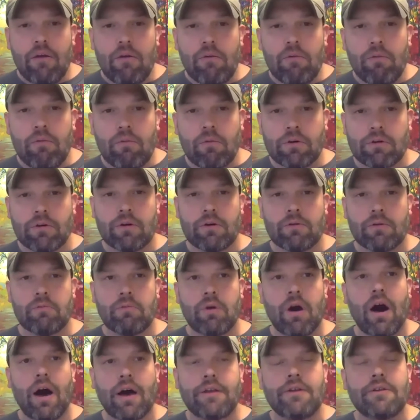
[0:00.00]

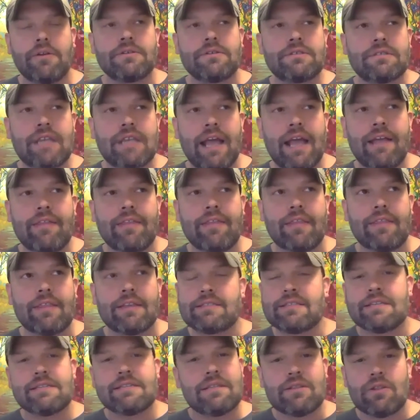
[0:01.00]
will understand that
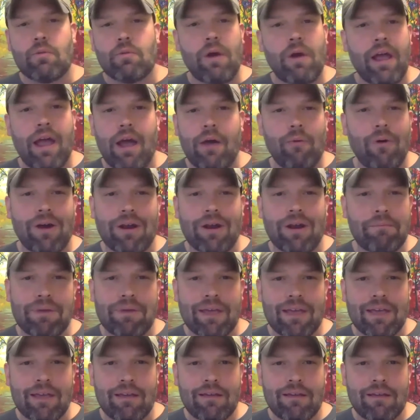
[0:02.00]
this isn't the way I want to
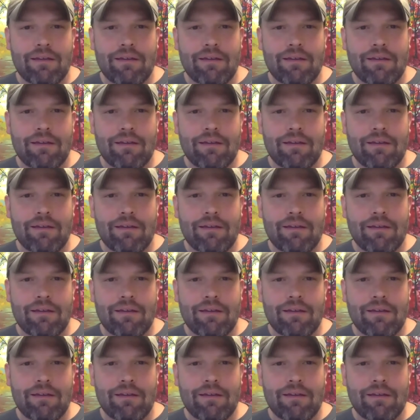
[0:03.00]
be.